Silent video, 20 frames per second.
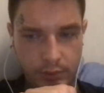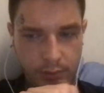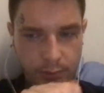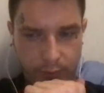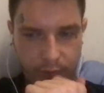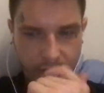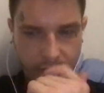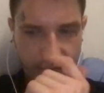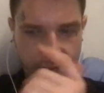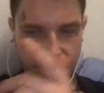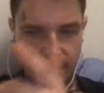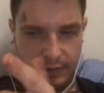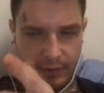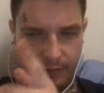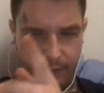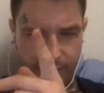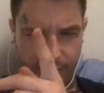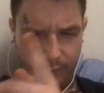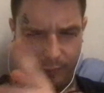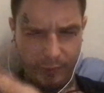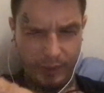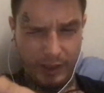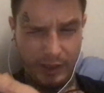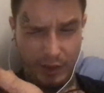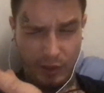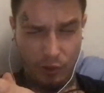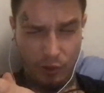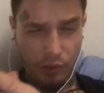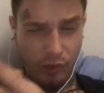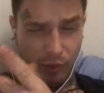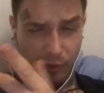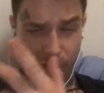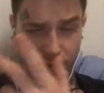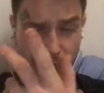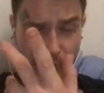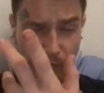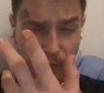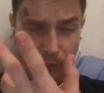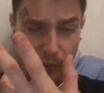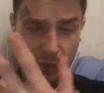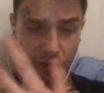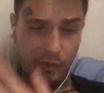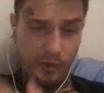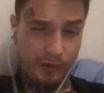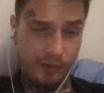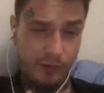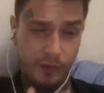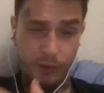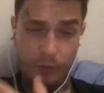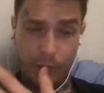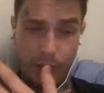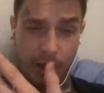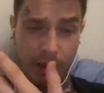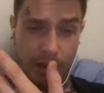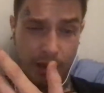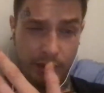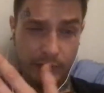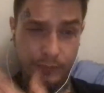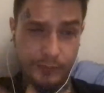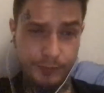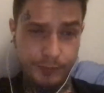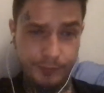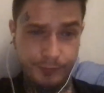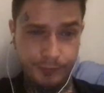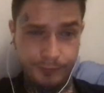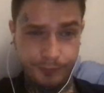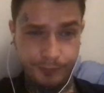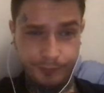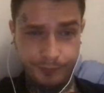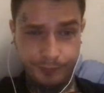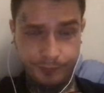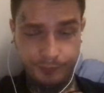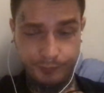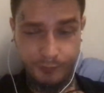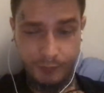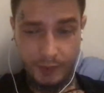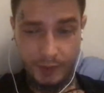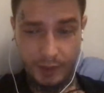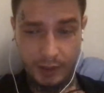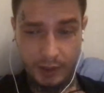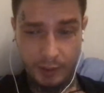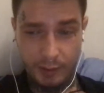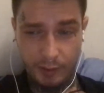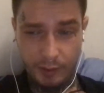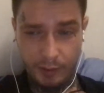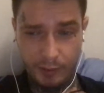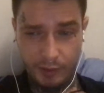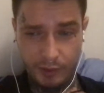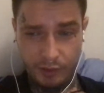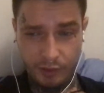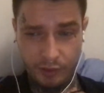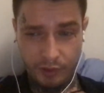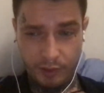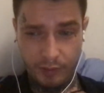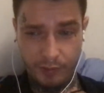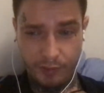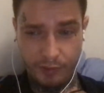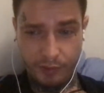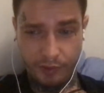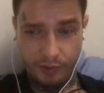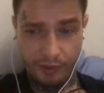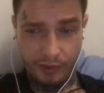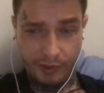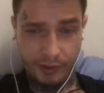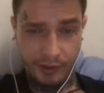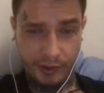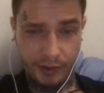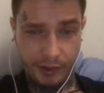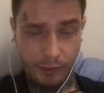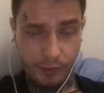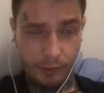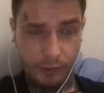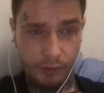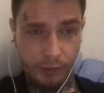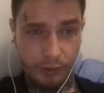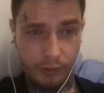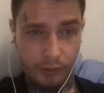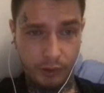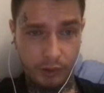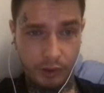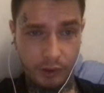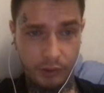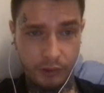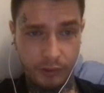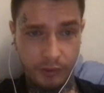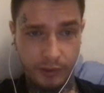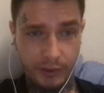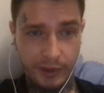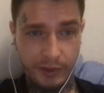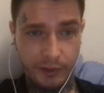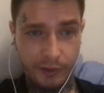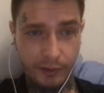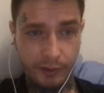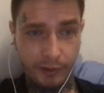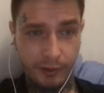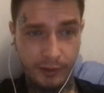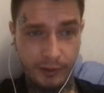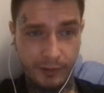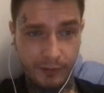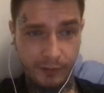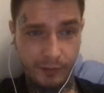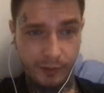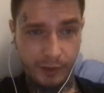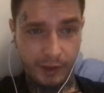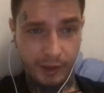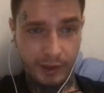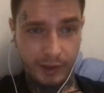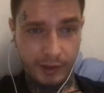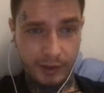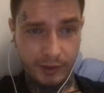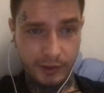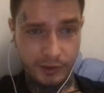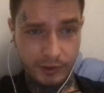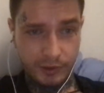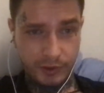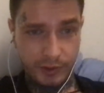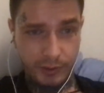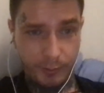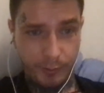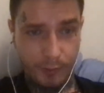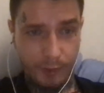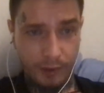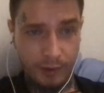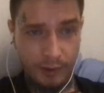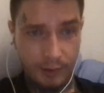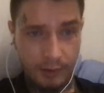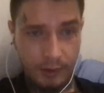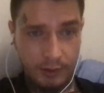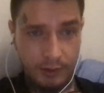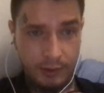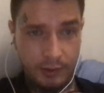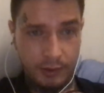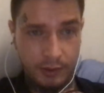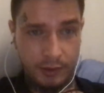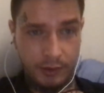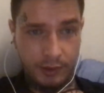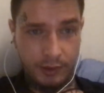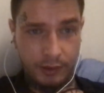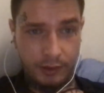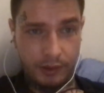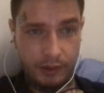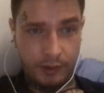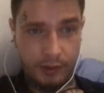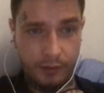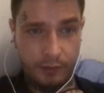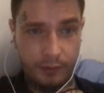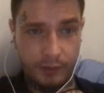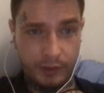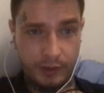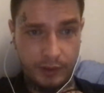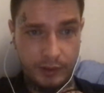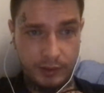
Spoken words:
But Jennifer, we can do it over the phone if you want. Email me your number and I will call you later after I end this stream. And then we